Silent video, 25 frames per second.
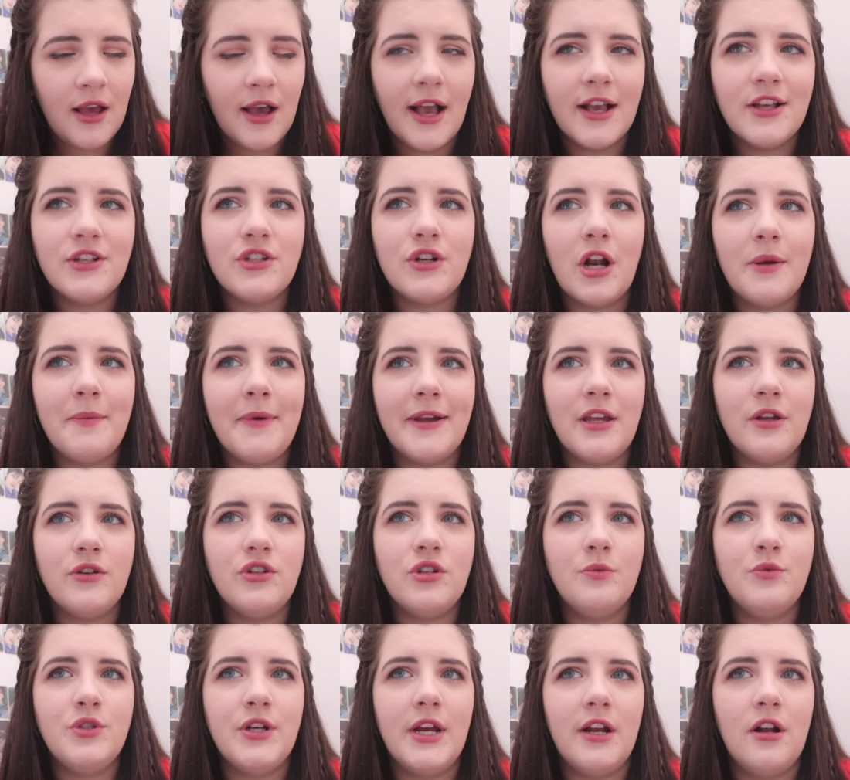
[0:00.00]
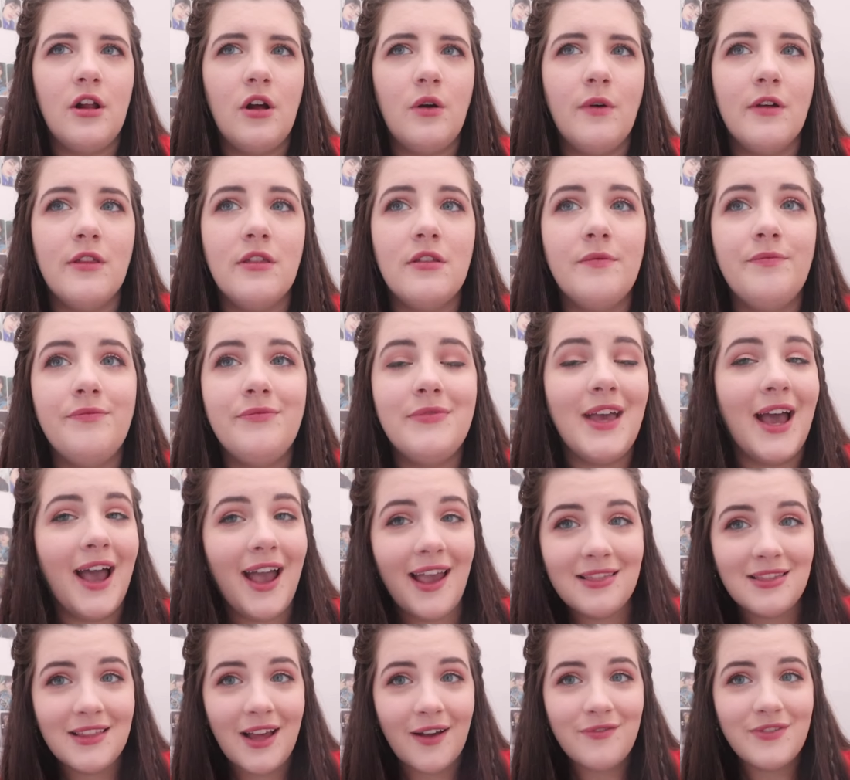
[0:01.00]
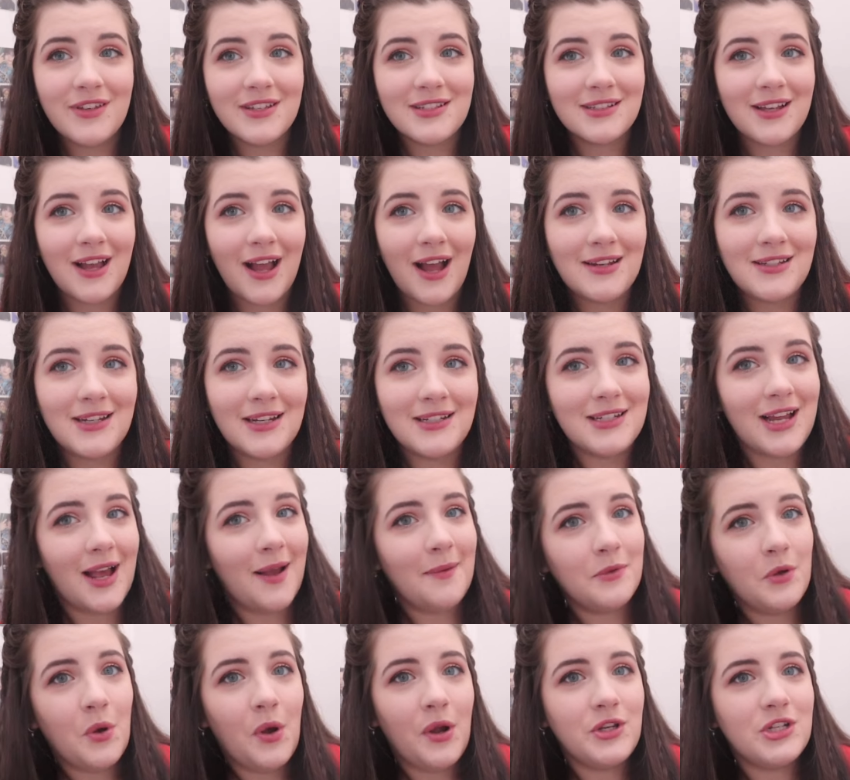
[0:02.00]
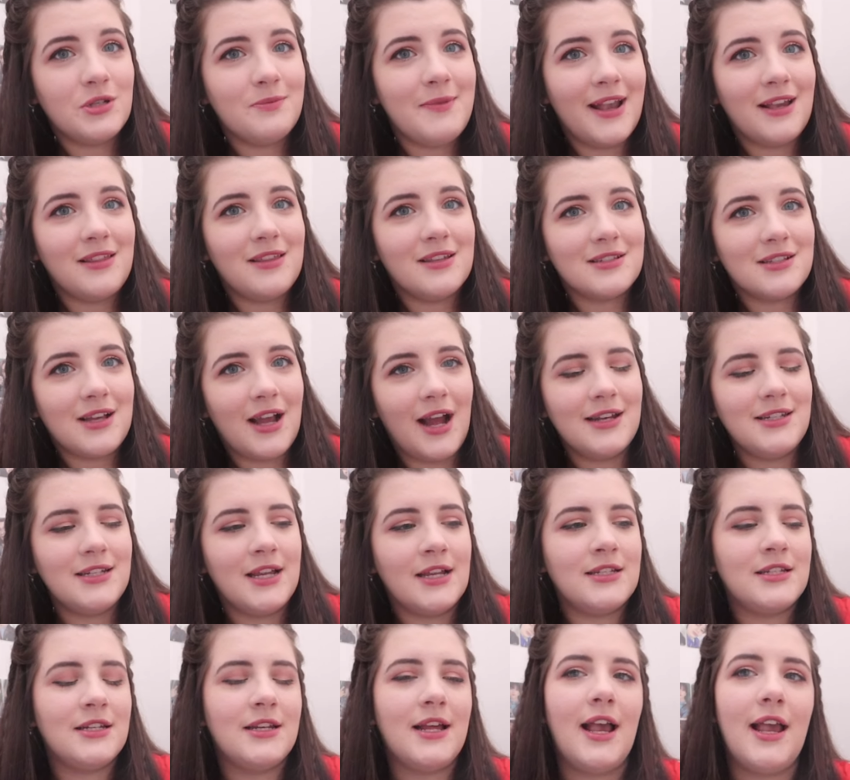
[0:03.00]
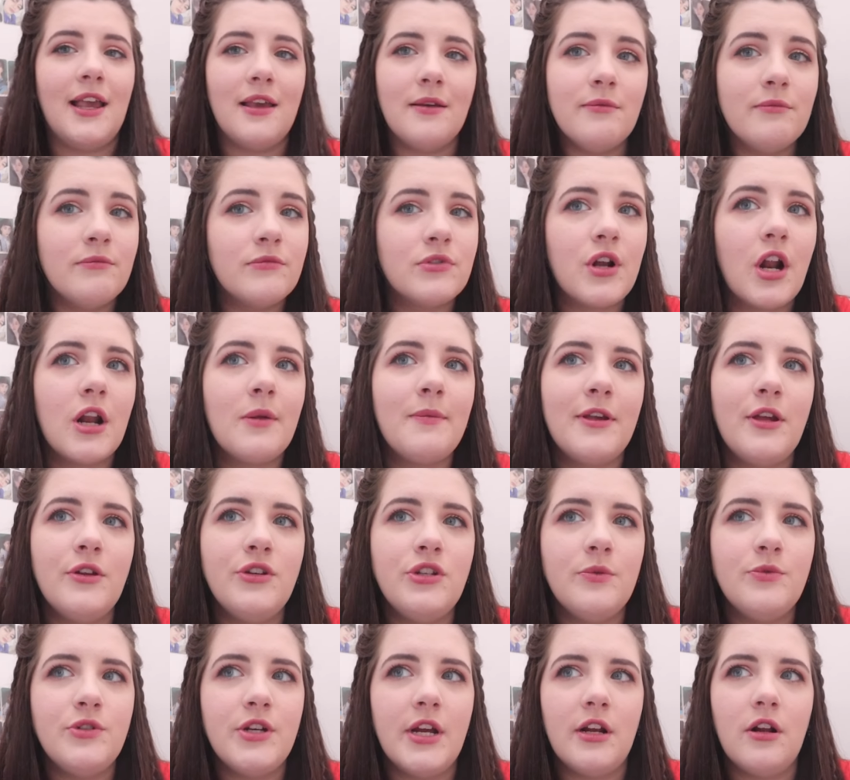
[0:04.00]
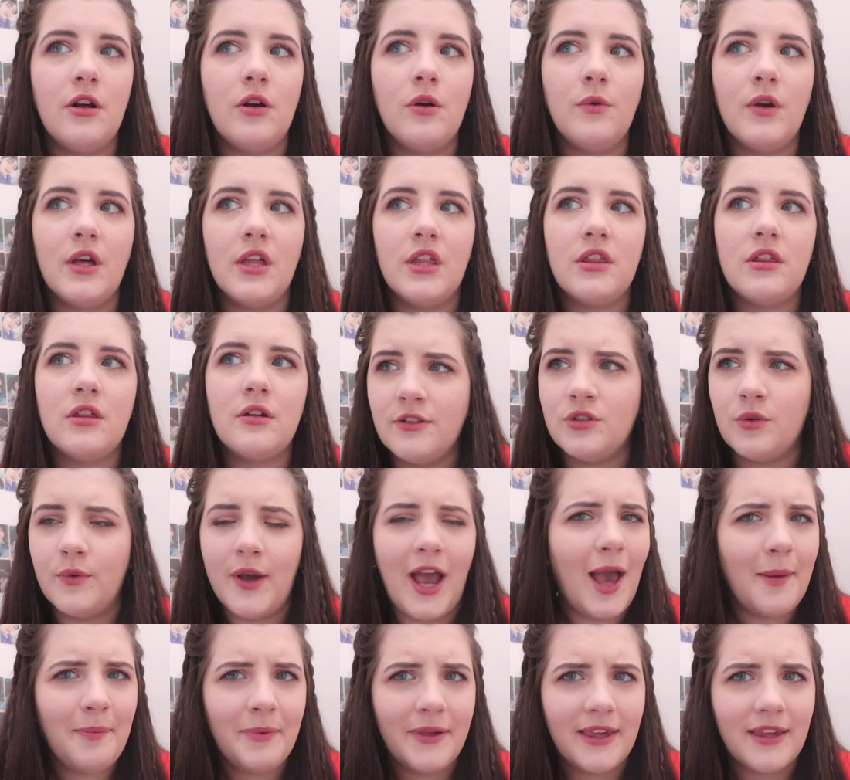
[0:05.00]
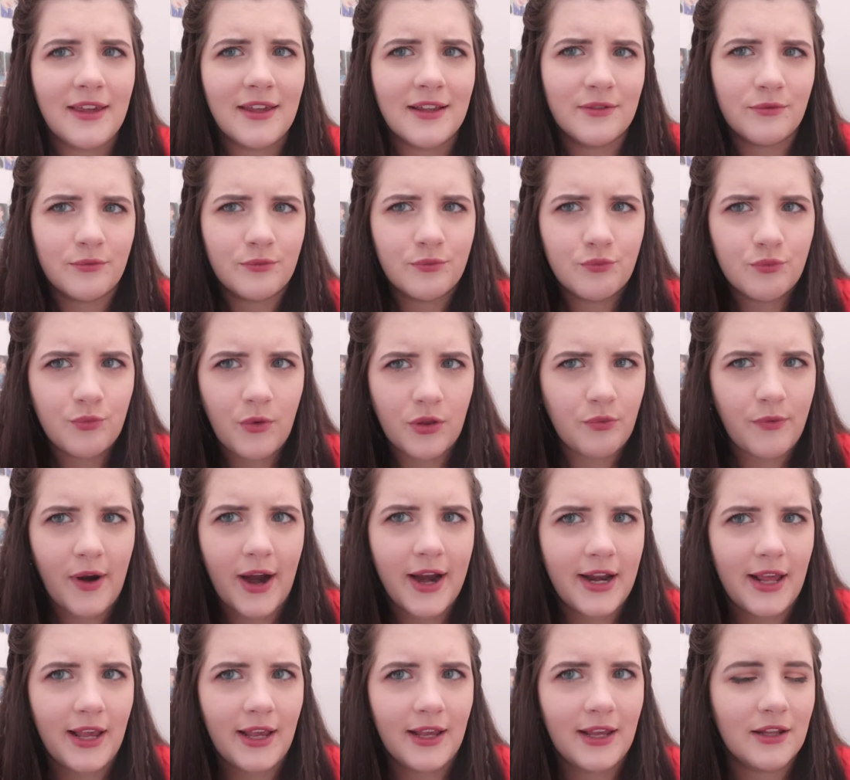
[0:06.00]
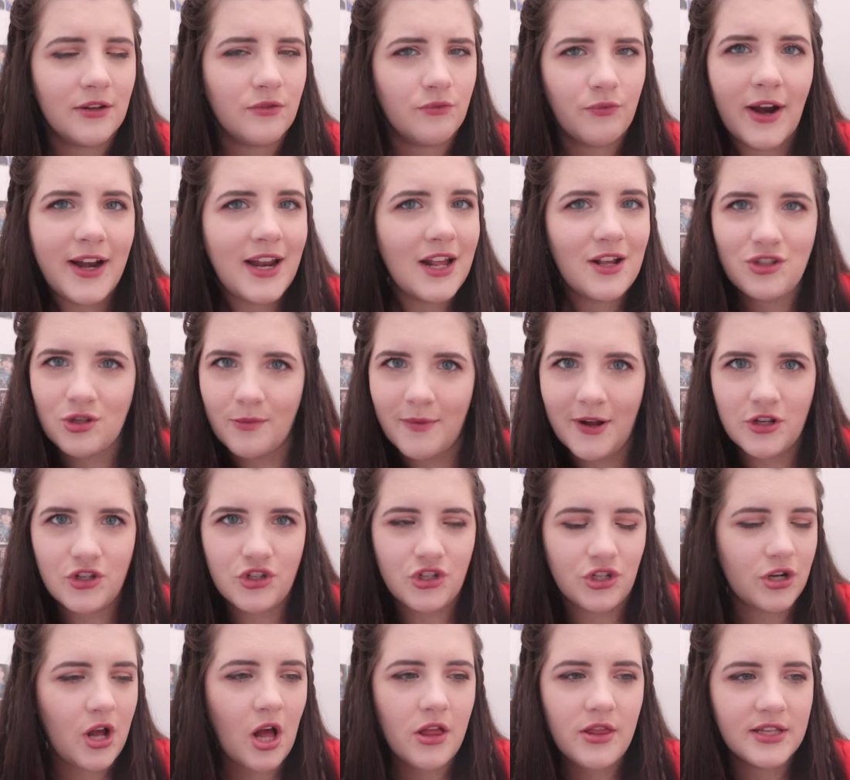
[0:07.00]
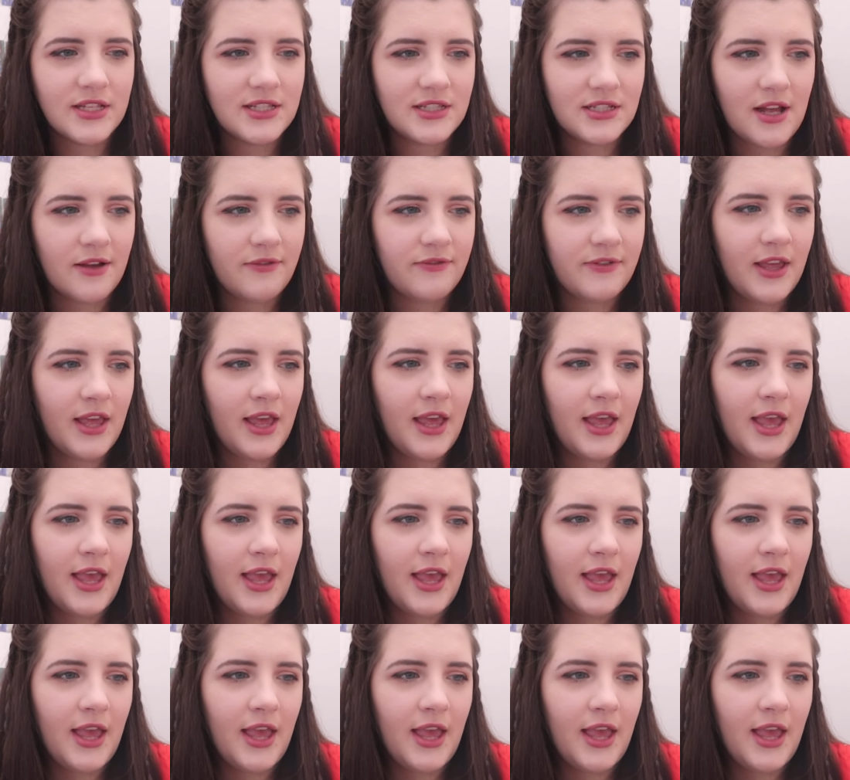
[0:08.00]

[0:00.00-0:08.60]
I started my YouTube channel with, I love this content, I'm going to make this content. And I started my YouTube channel with so happy and with writing and writing so much and all this stuff.